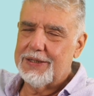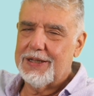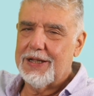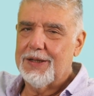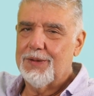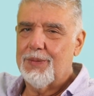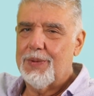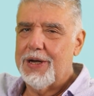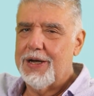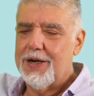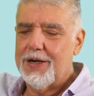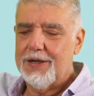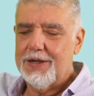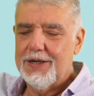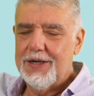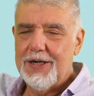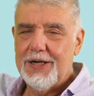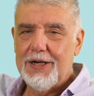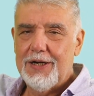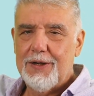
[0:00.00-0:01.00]
Albayrak.
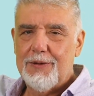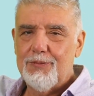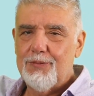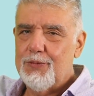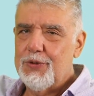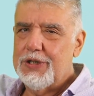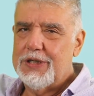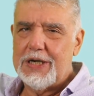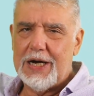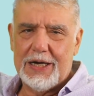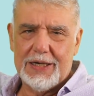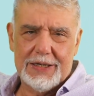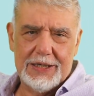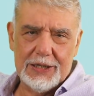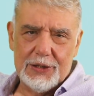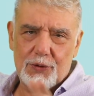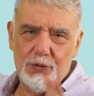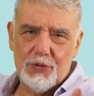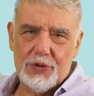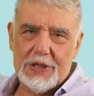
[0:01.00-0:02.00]
I
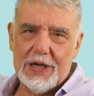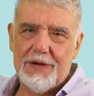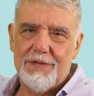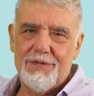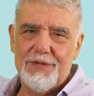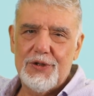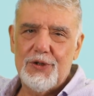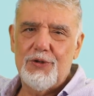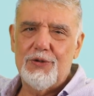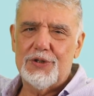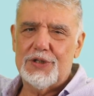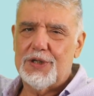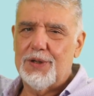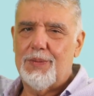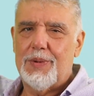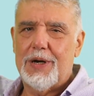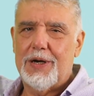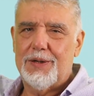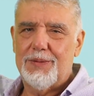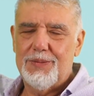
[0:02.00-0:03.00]
can do 10 videos
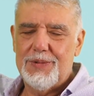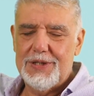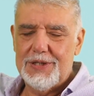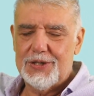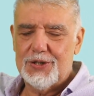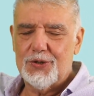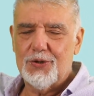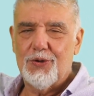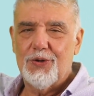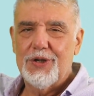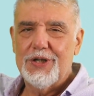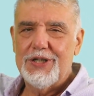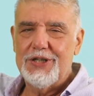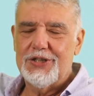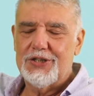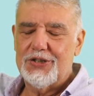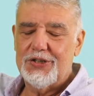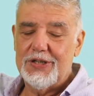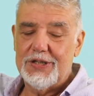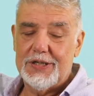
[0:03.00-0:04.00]
about him. He's so
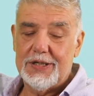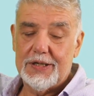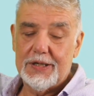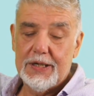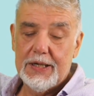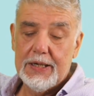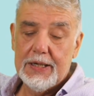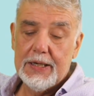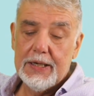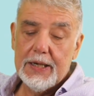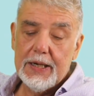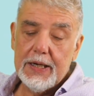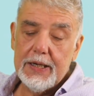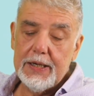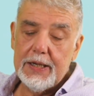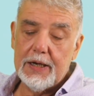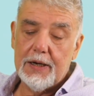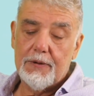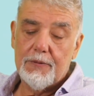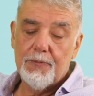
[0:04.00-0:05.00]
intriguing.
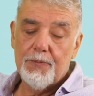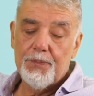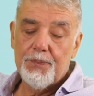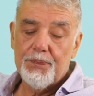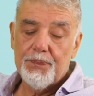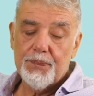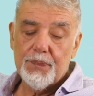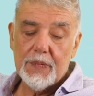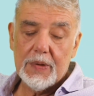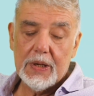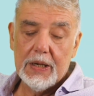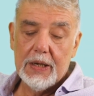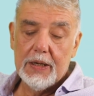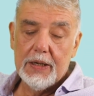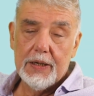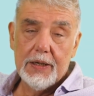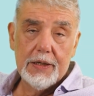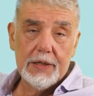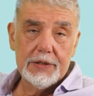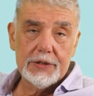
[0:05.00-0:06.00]
Anyhow,
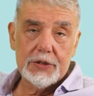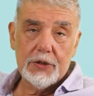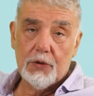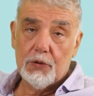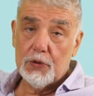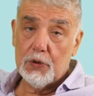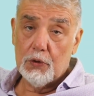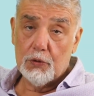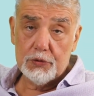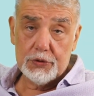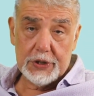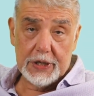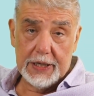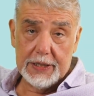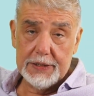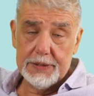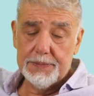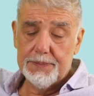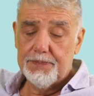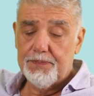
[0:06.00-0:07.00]
so no
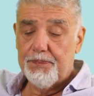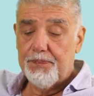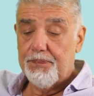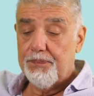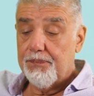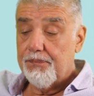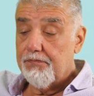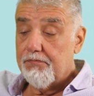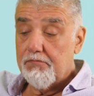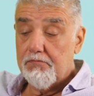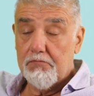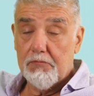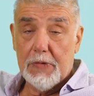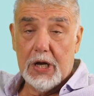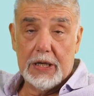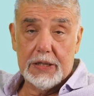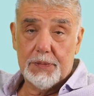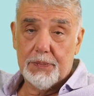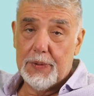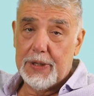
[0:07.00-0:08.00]
trade.
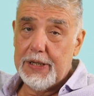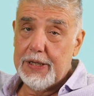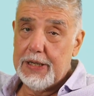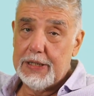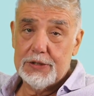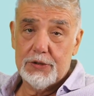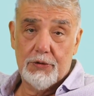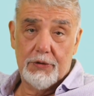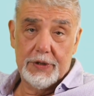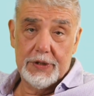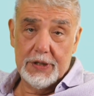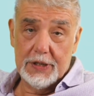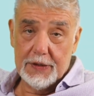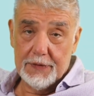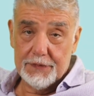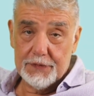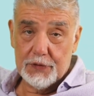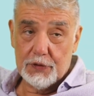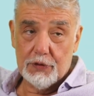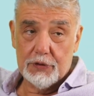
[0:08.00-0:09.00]
Hot money has already
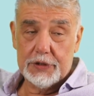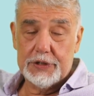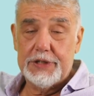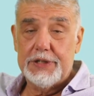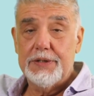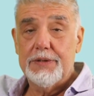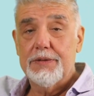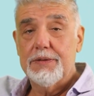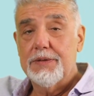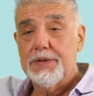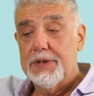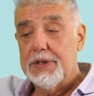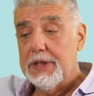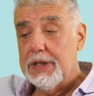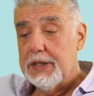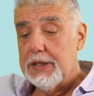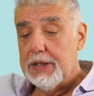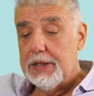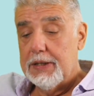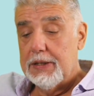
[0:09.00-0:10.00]
left Turkey.
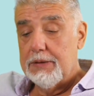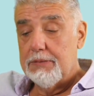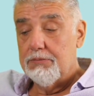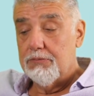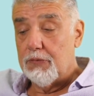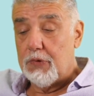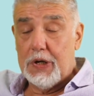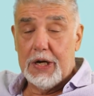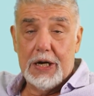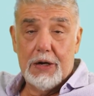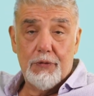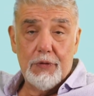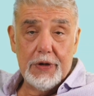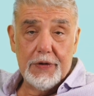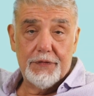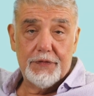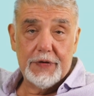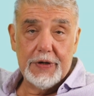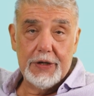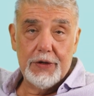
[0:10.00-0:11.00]
Why are we
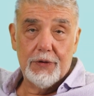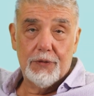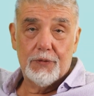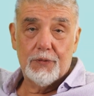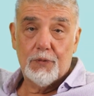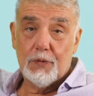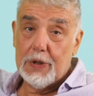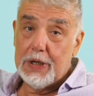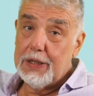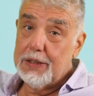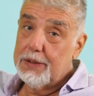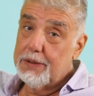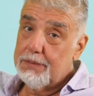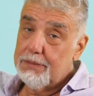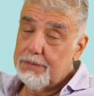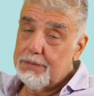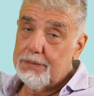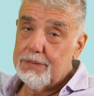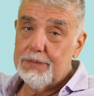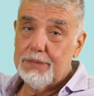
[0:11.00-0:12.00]
afraid of? Well,
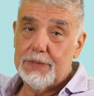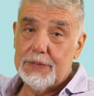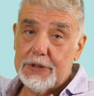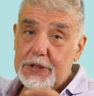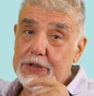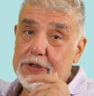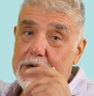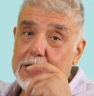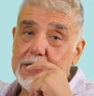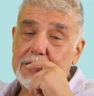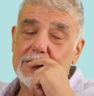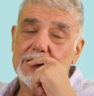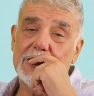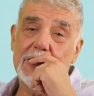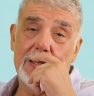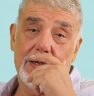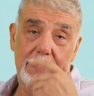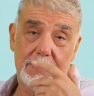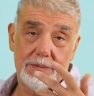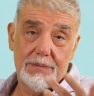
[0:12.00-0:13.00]
the credit
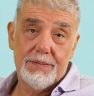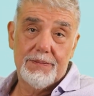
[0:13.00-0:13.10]
channel.